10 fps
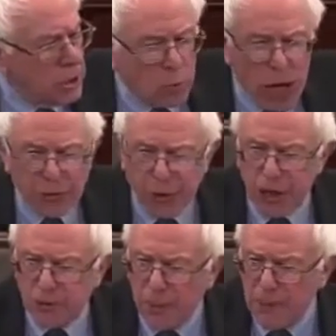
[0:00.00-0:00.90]

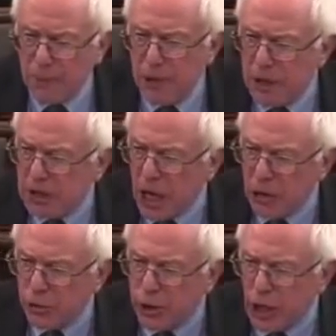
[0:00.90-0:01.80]
wealthiest people in this
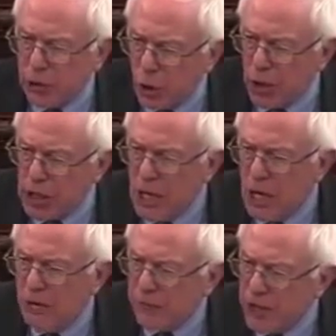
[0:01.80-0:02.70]
country are doing
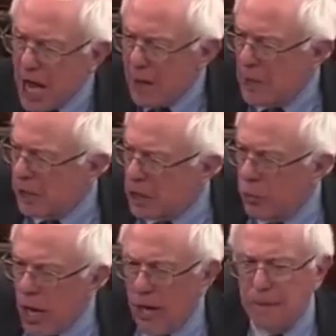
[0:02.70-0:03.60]
phenomenally
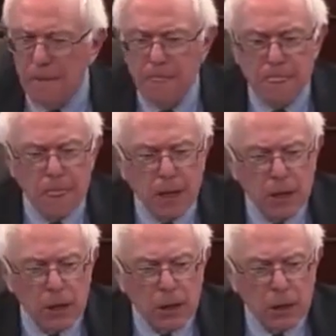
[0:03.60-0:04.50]
well.
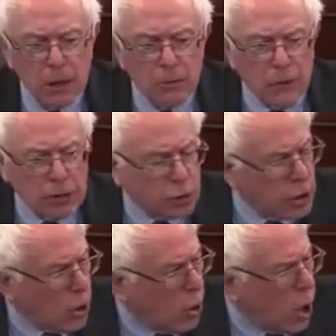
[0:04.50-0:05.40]

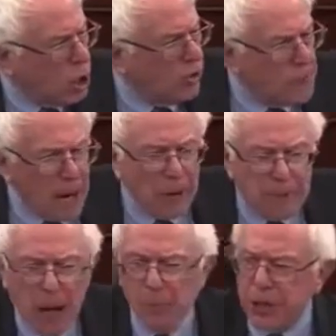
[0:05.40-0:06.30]
Virtually all of my
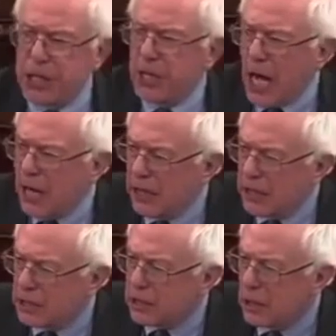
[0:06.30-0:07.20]
Republican
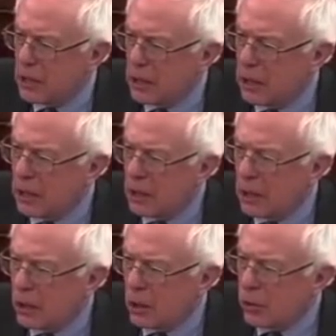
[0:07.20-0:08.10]
colleagues
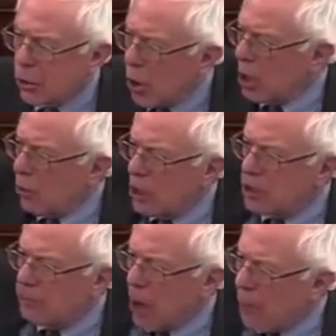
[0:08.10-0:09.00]
thought it was
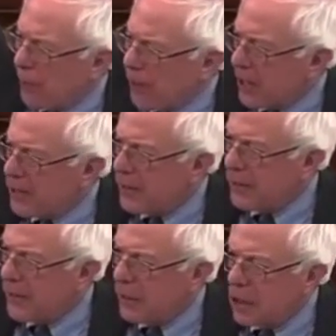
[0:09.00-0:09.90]
appropriate
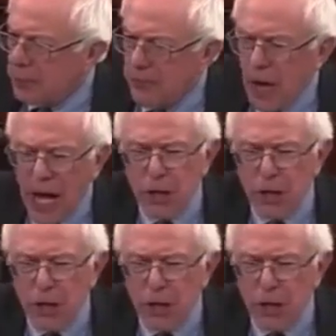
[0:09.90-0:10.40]
to provide